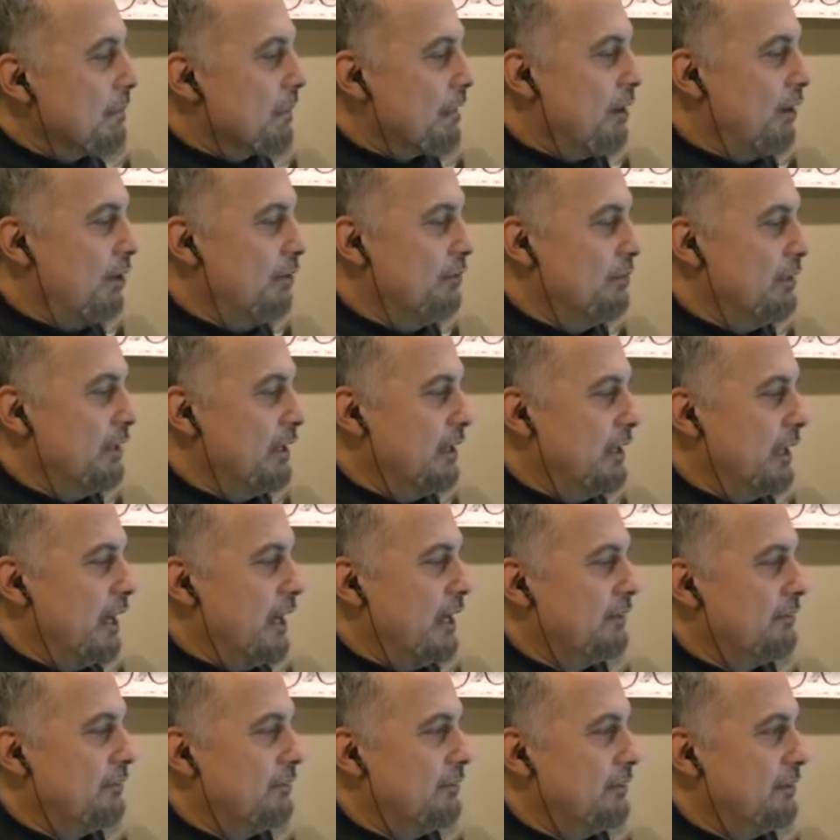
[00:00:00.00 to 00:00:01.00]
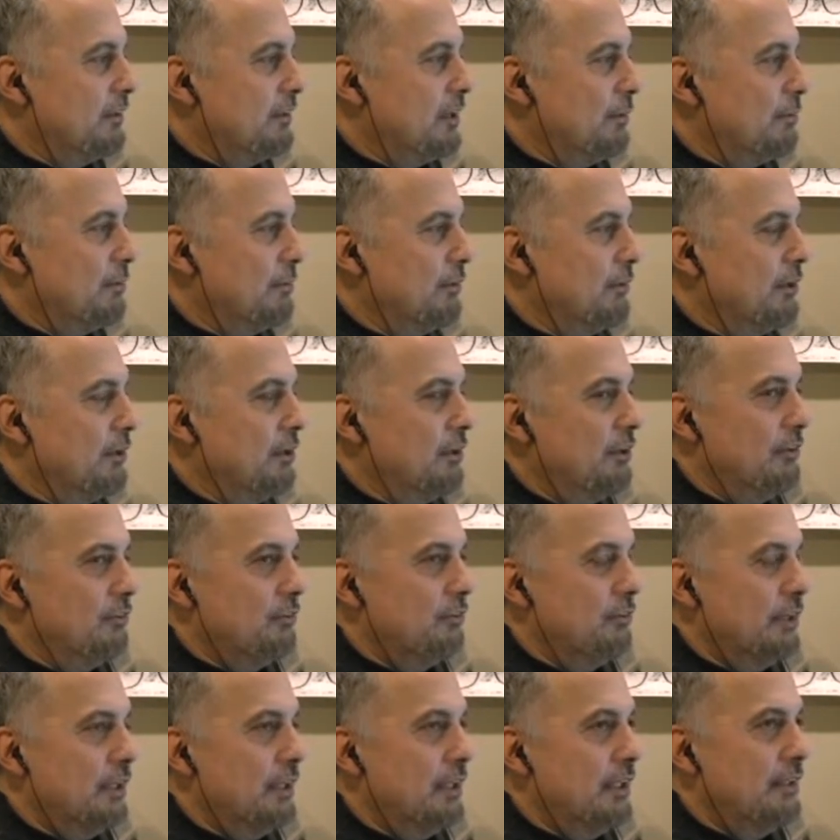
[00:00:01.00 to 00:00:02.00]
over the last couple of
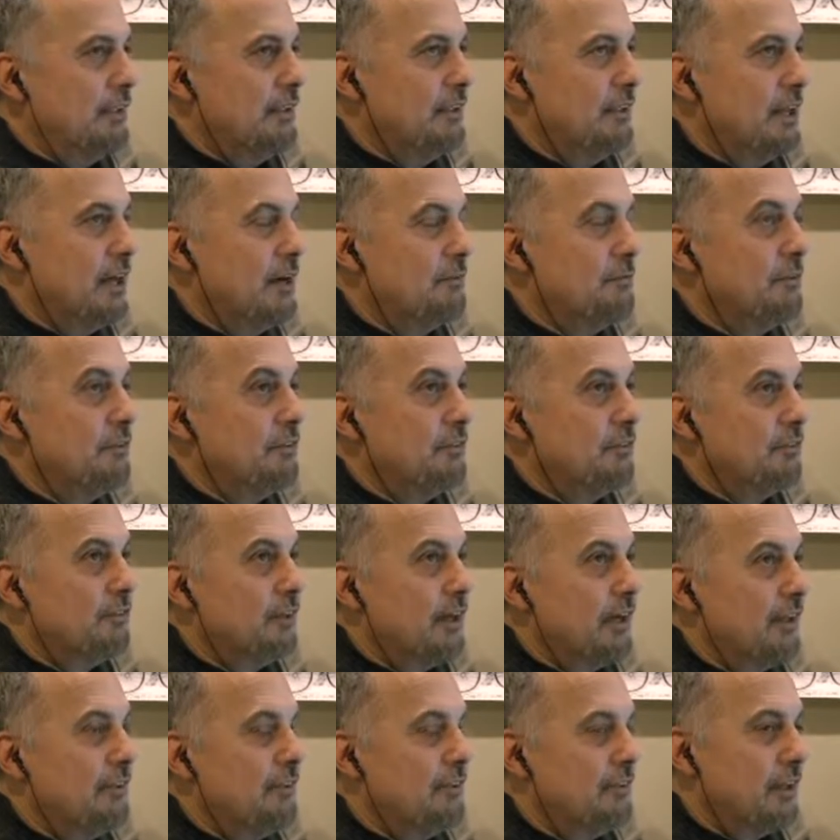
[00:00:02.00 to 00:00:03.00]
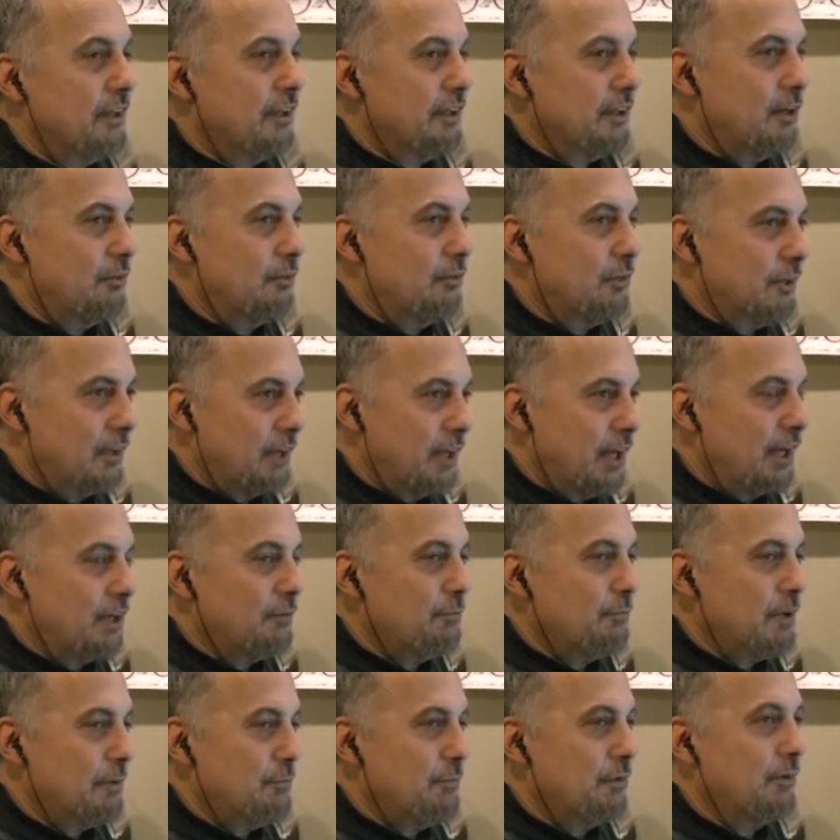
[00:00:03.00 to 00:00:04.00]
years really demonstrates that there were a lot
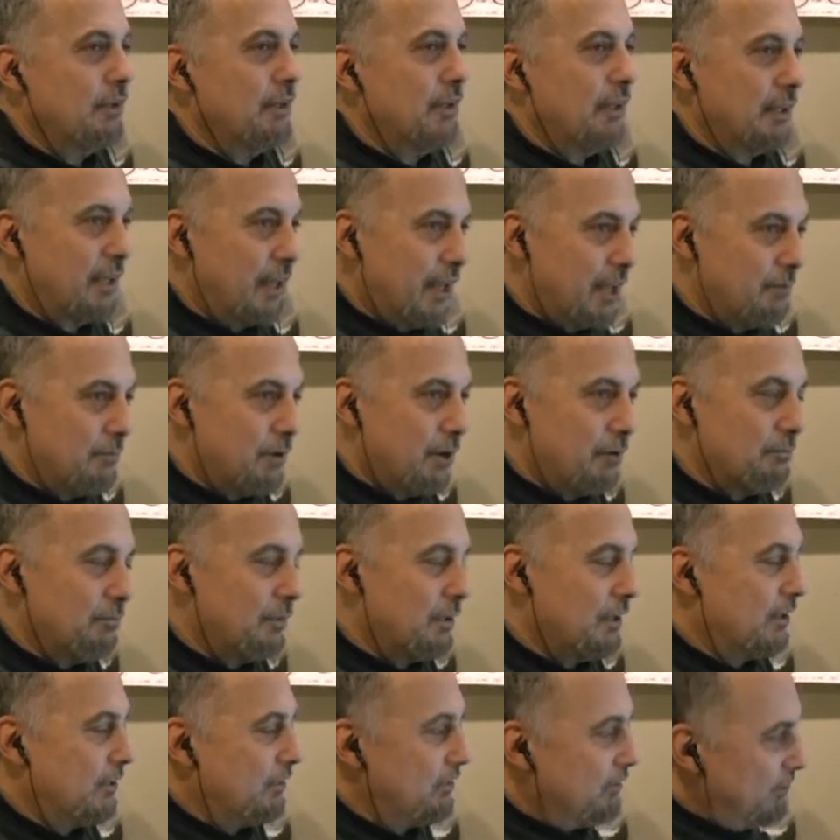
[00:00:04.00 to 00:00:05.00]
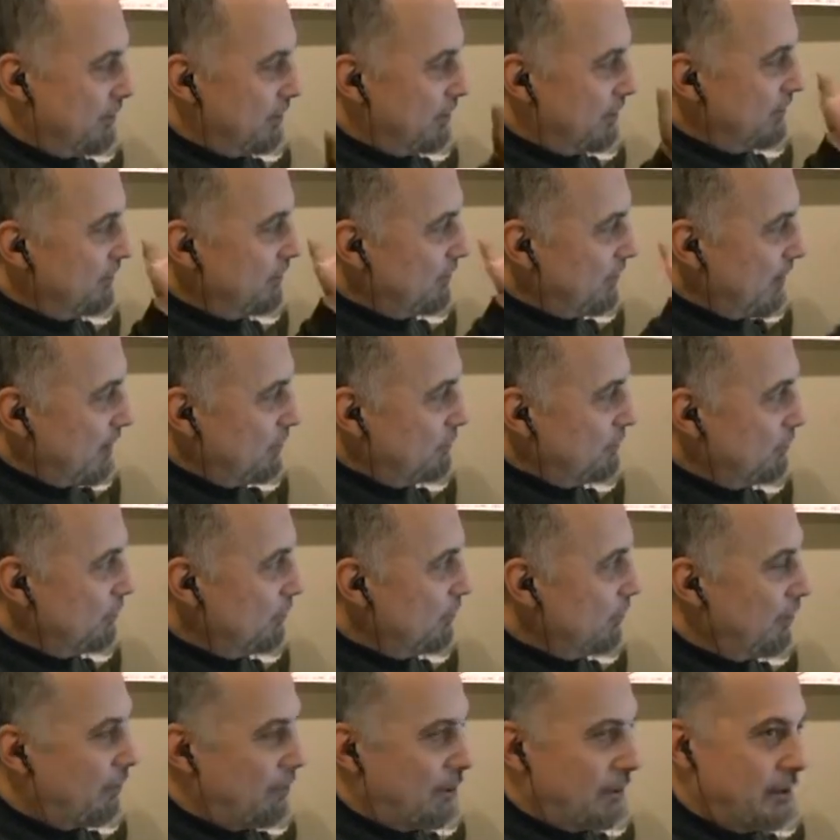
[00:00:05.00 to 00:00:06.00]
of people that came up because times
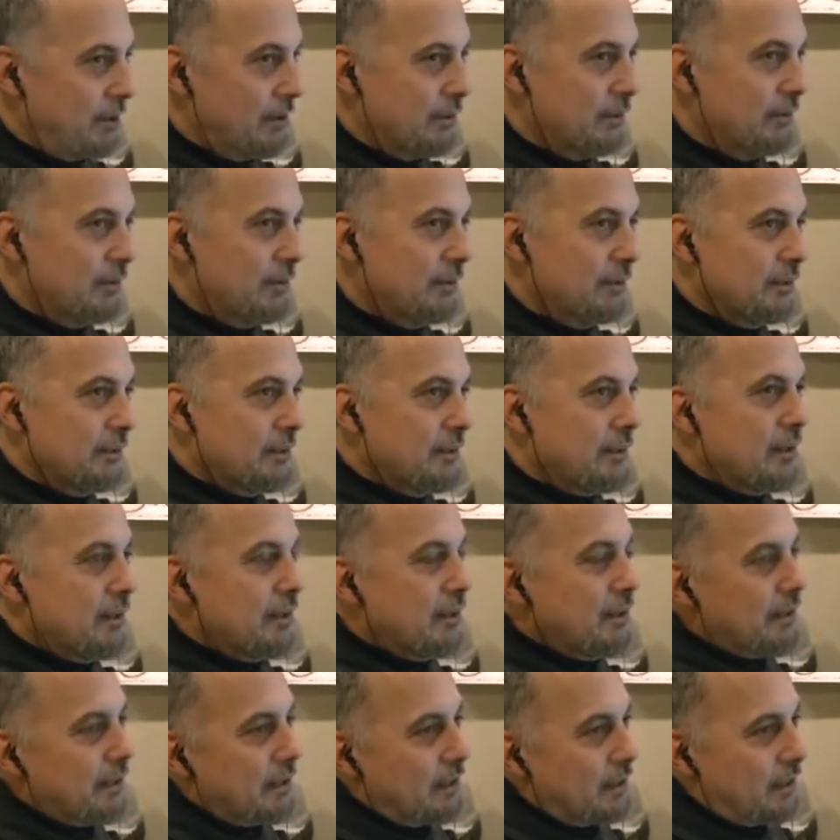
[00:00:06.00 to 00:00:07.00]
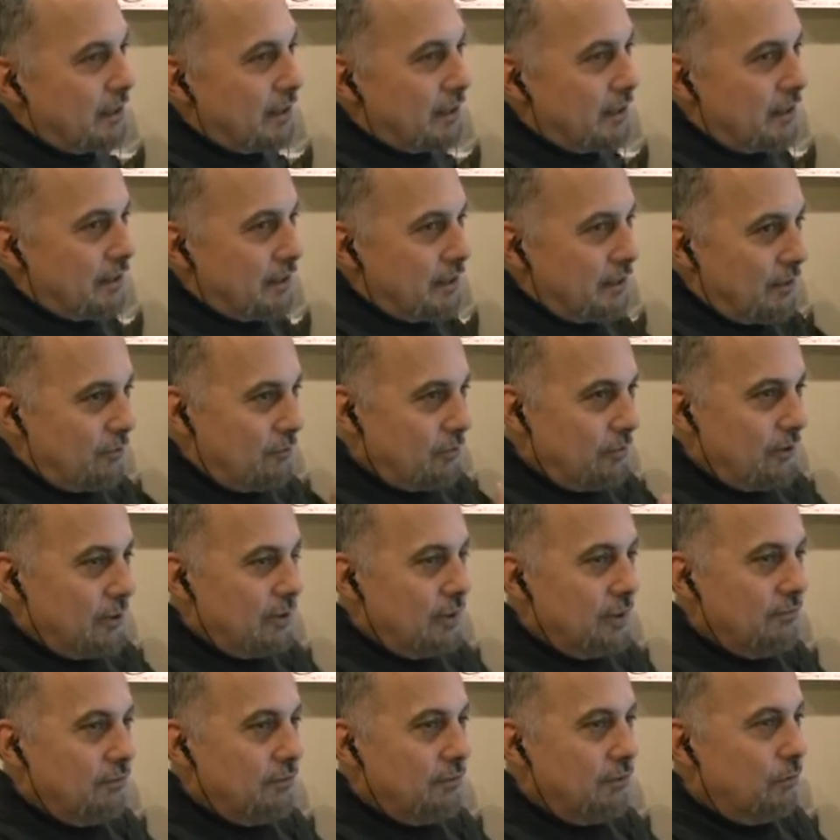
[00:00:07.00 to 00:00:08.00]
were hard. They were
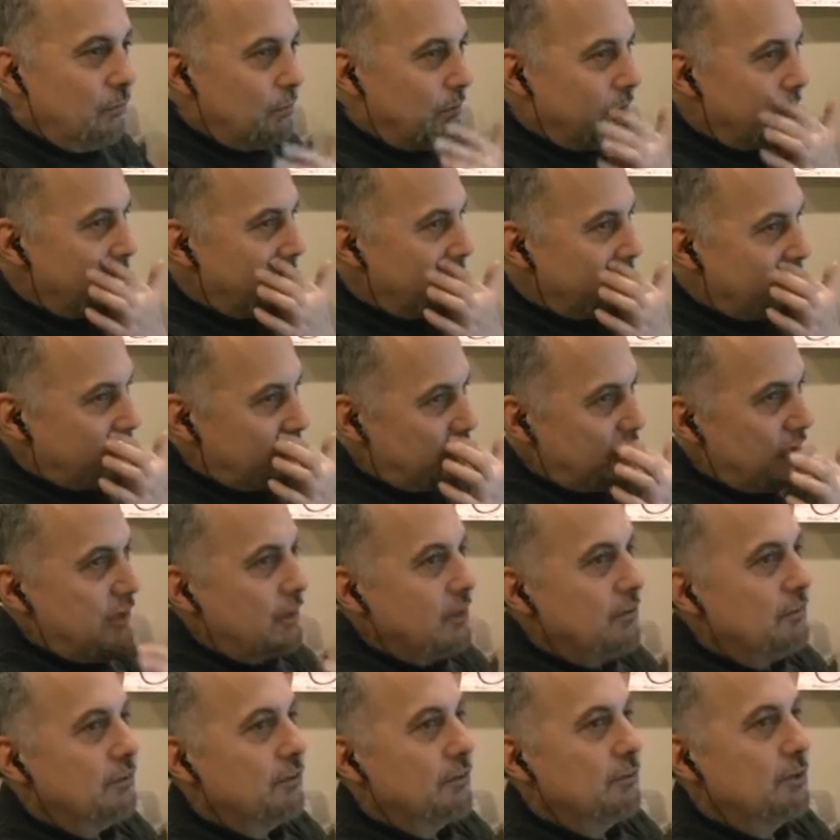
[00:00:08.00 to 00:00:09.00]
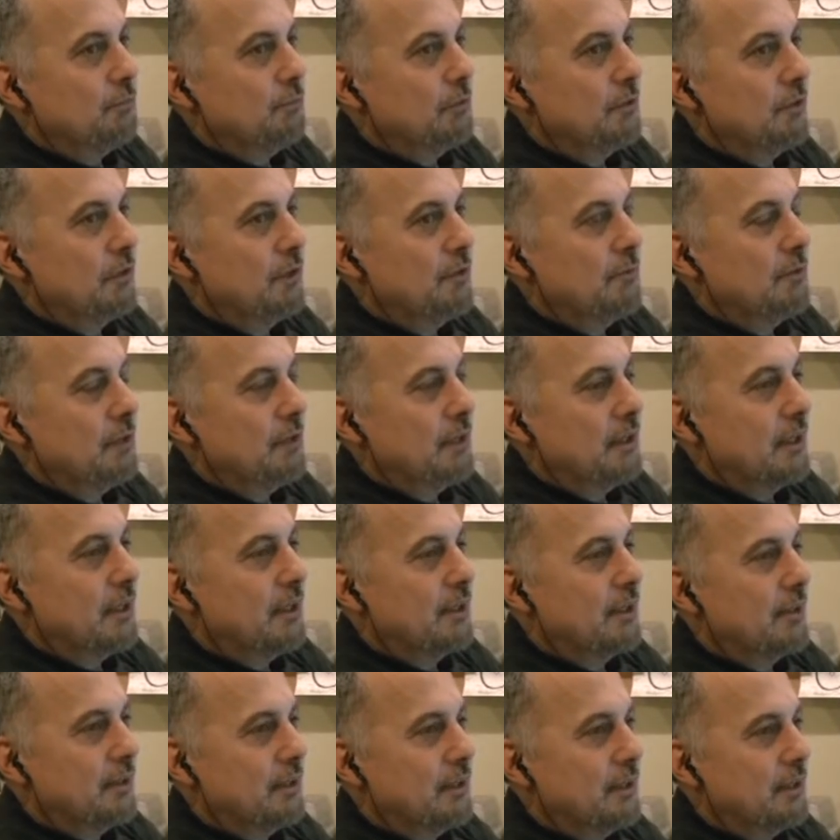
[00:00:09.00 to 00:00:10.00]
looking for work. They were looking for employment.
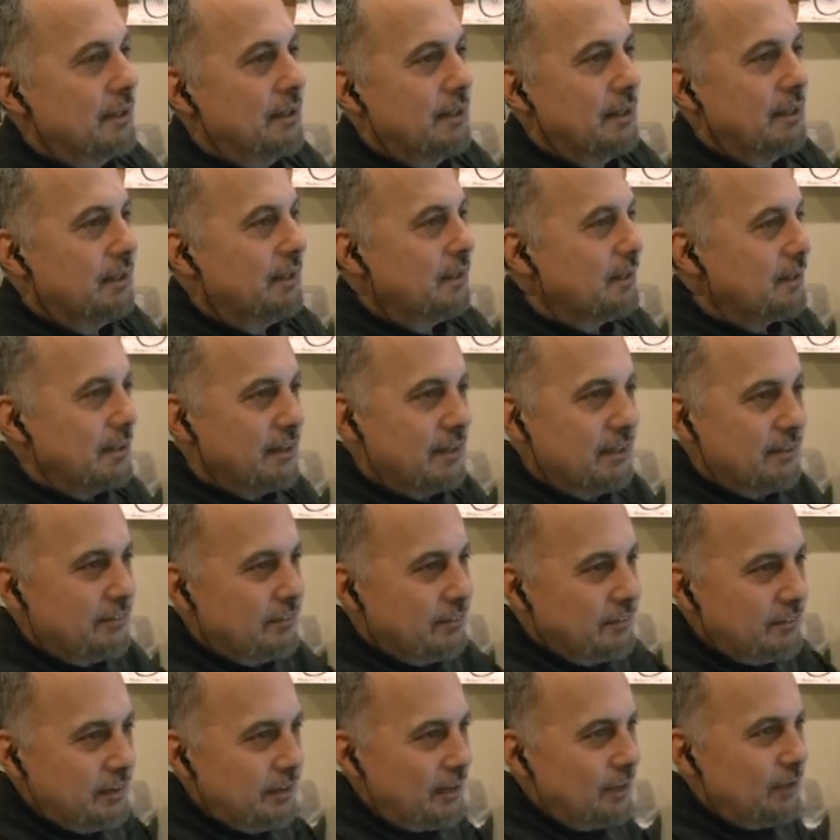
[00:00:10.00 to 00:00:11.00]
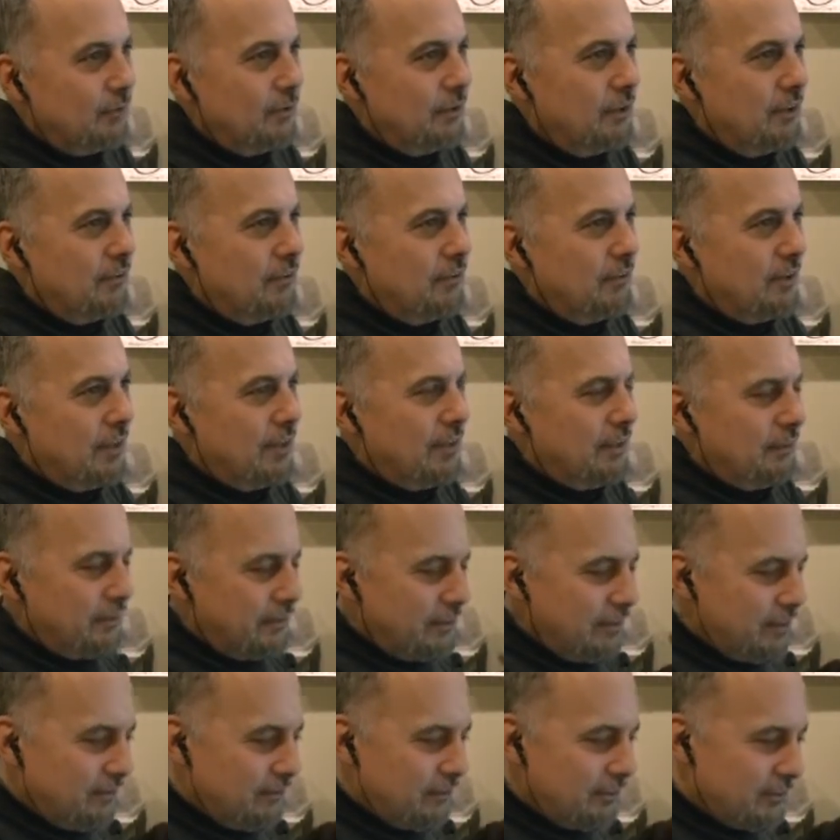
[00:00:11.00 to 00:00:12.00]
They didn't necessarily want to stay
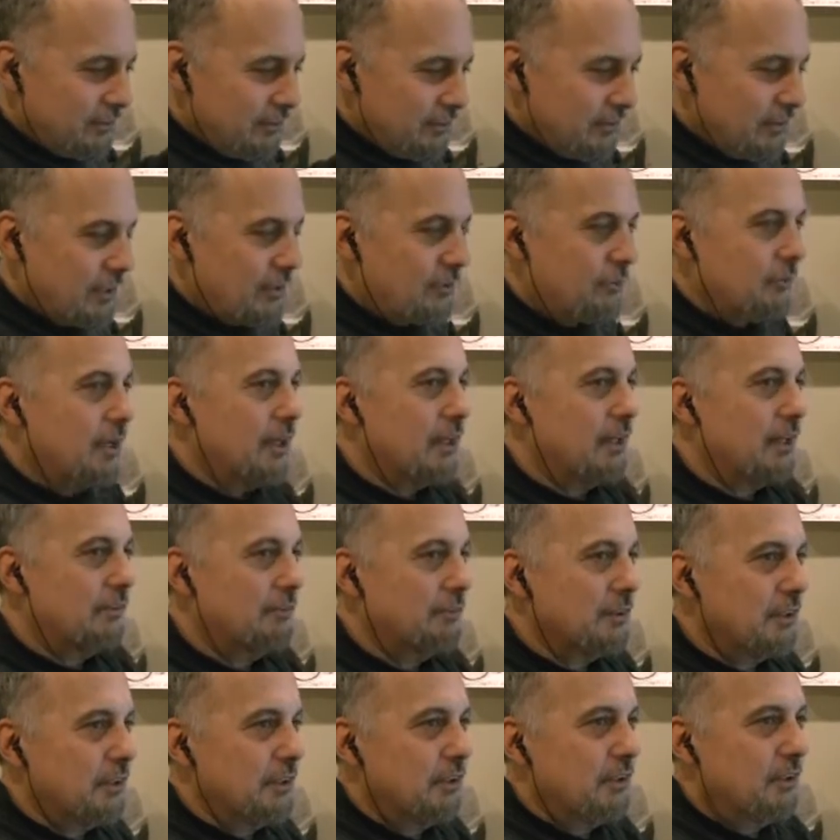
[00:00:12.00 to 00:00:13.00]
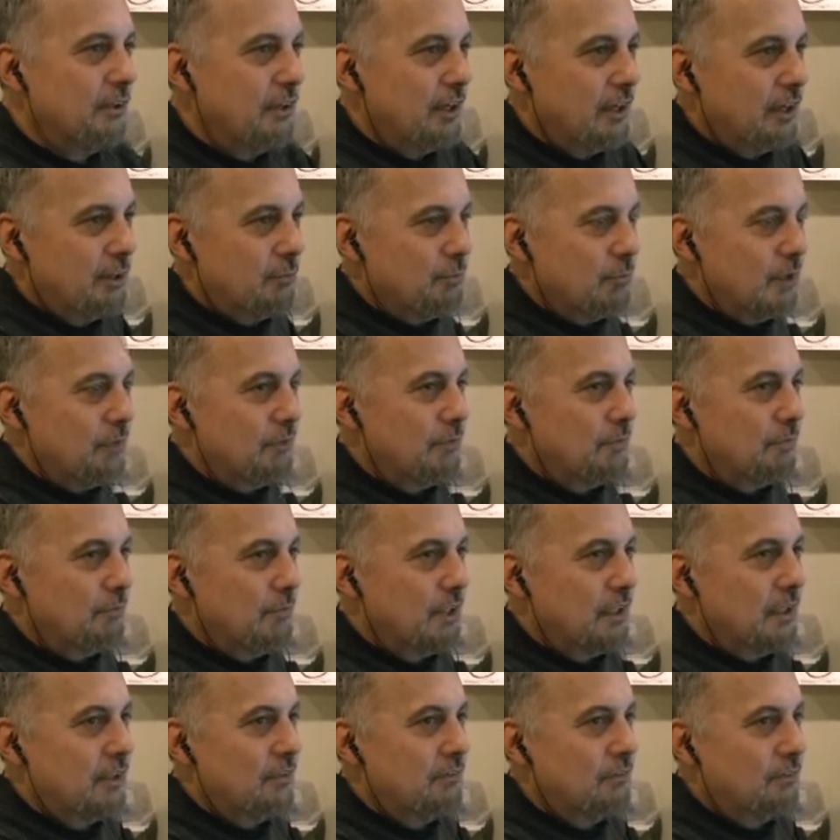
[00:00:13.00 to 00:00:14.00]
here. They were just like, well, I'm going to go there and make some
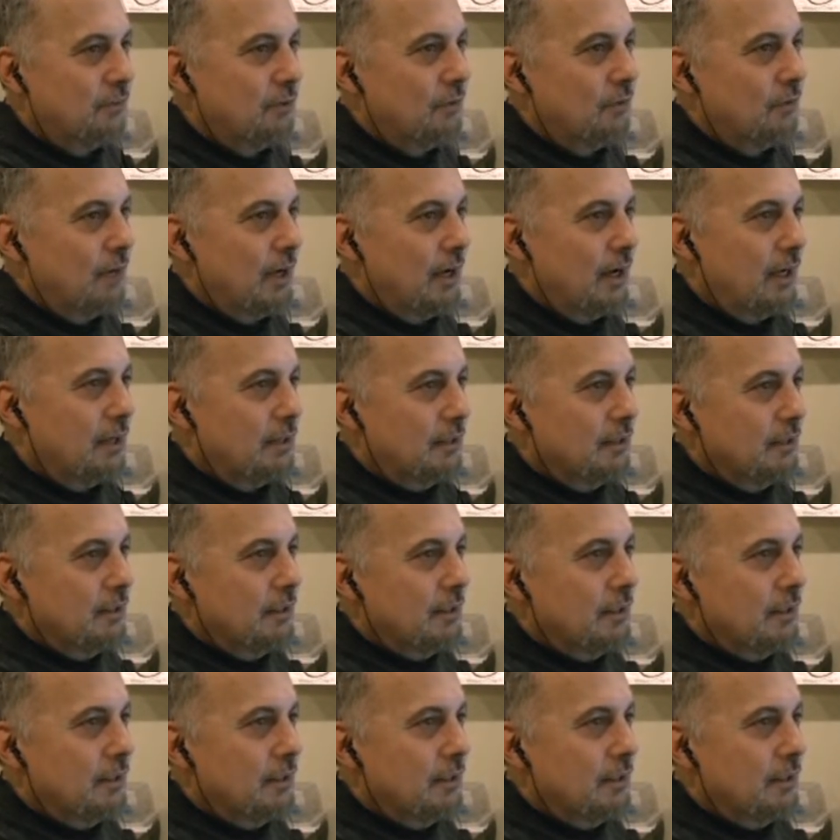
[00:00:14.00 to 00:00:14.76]
money for a while.